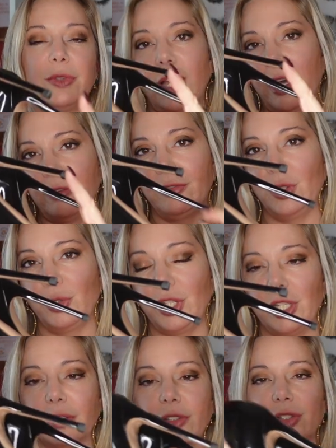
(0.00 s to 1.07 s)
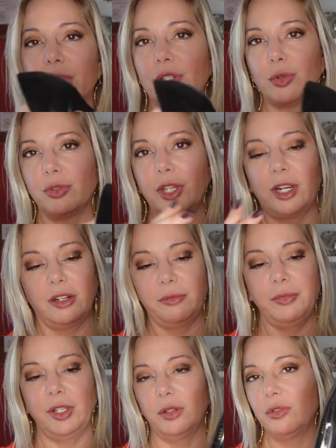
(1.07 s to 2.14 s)
they have new heels so they're
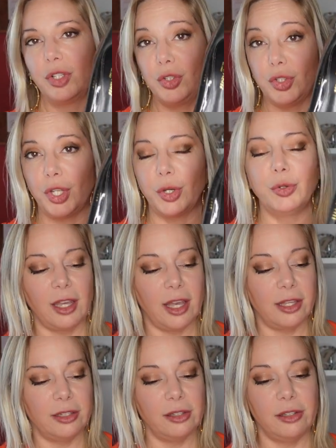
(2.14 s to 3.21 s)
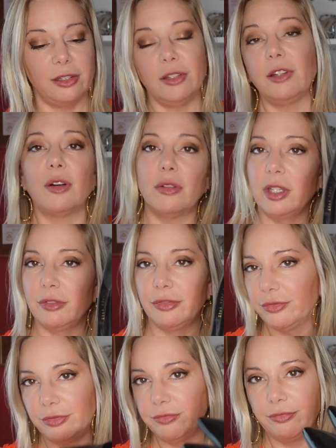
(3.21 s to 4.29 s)
you know good to go and you know
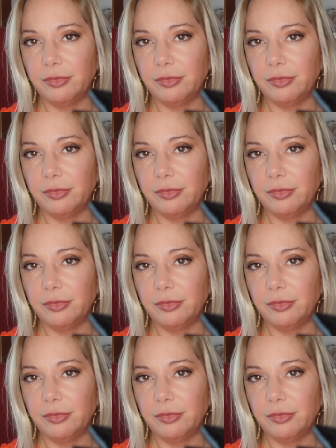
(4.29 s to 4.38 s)
if